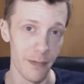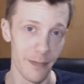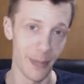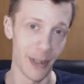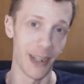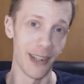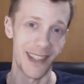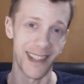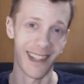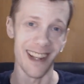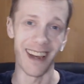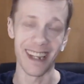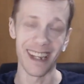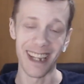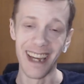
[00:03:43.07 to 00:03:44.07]
because
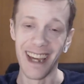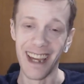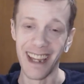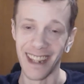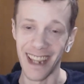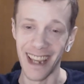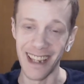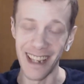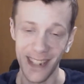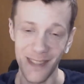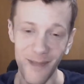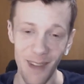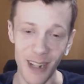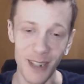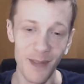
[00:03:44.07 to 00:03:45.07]
like it's
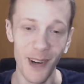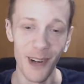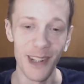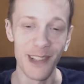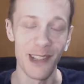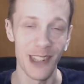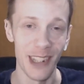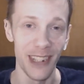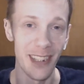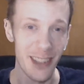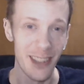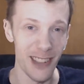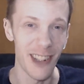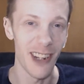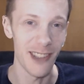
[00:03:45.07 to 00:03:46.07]
much more interesting
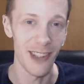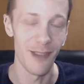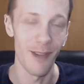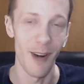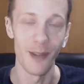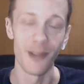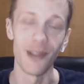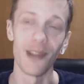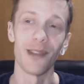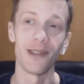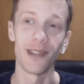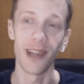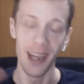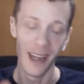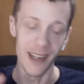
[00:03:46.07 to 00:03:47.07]
than just a rose oud.
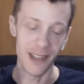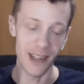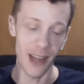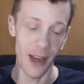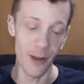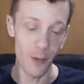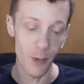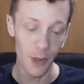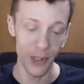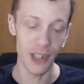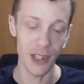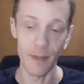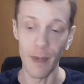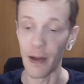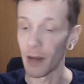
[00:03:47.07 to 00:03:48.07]
So what does it
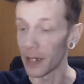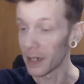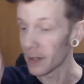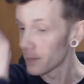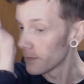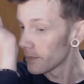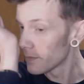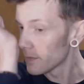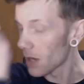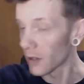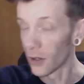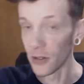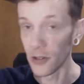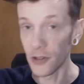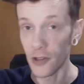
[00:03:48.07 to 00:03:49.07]
smell like? I've
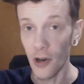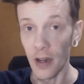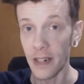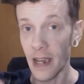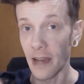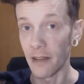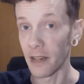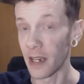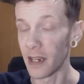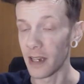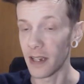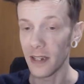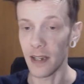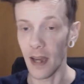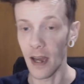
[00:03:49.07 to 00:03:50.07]
got the dry down
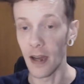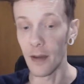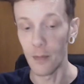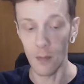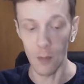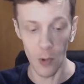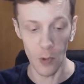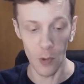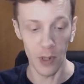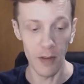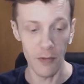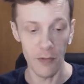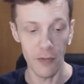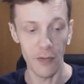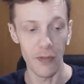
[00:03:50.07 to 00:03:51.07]
here. Um, we'll
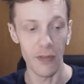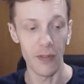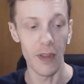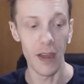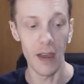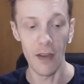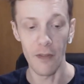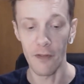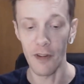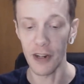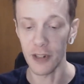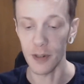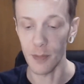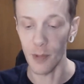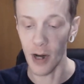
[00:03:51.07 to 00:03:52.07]
give it a
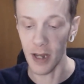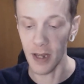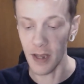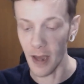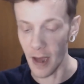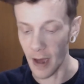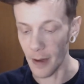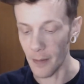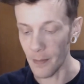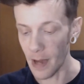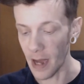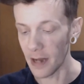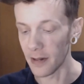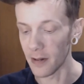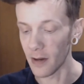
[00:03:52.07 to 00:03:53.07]
fresh spray, um,
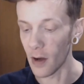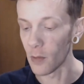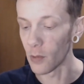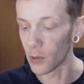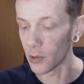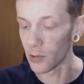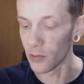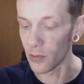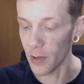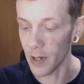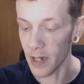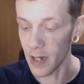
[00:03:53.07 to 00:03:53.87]
and I will walk you through it.